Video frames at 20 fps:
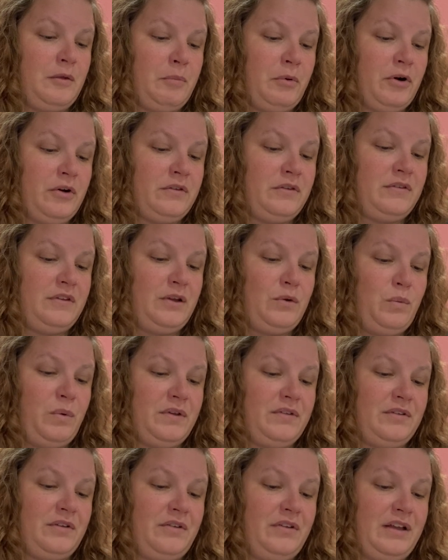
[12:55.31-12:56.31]
The birds did
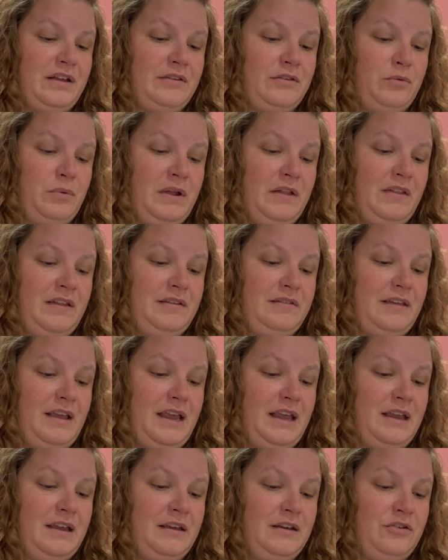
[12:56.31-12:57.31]
whistle and sweetly
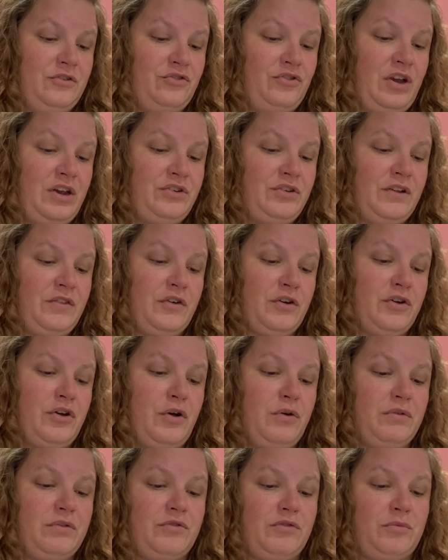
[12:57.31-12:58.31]
sing, changing their
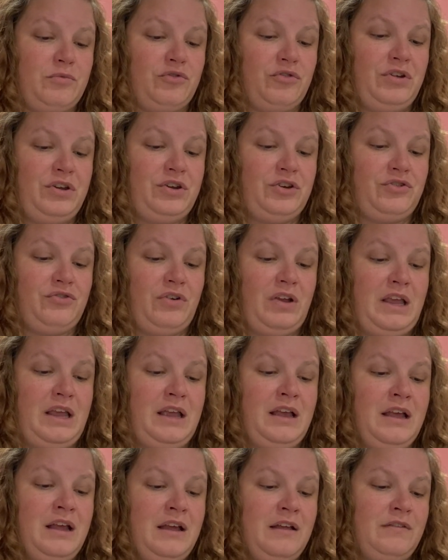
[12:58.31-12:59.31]
notes from tree to
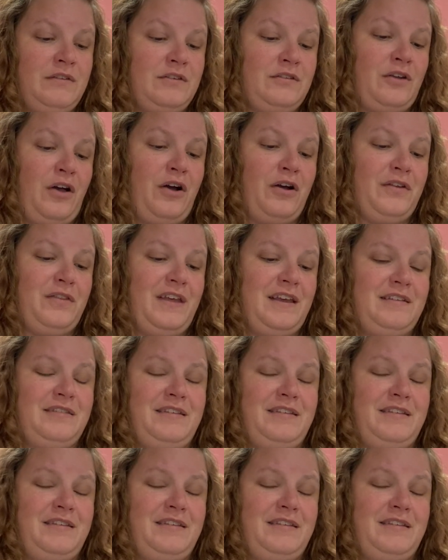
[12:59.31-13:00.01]
tree. The song they